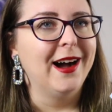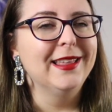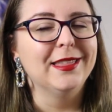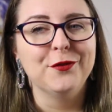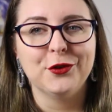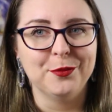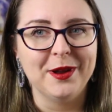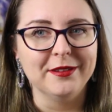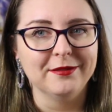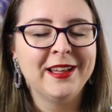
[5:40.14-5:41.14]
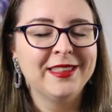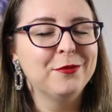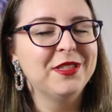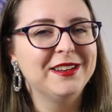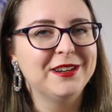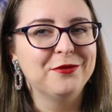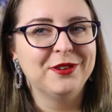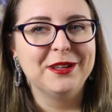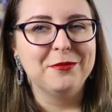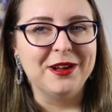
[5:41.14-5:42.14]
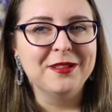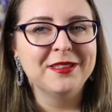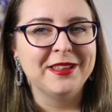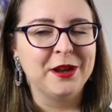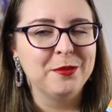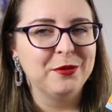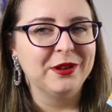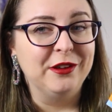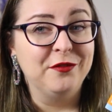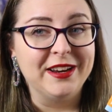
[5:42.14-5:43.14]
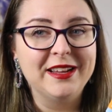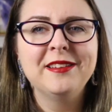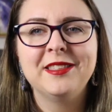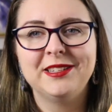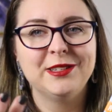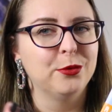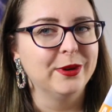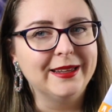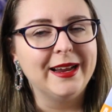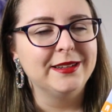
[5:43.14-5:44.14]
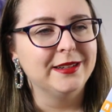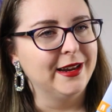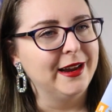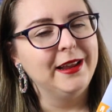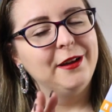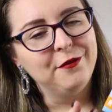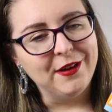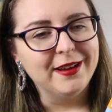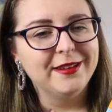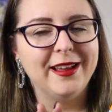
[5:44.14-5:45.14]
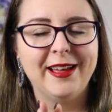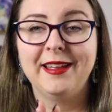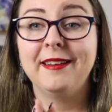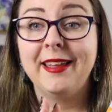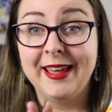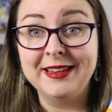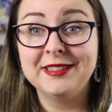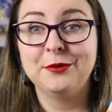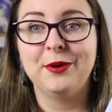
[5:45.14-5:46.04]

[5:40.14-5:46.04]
I love a good pun. I think when they're done really well, they can be really funny. This is a really entertaining, fun, and easy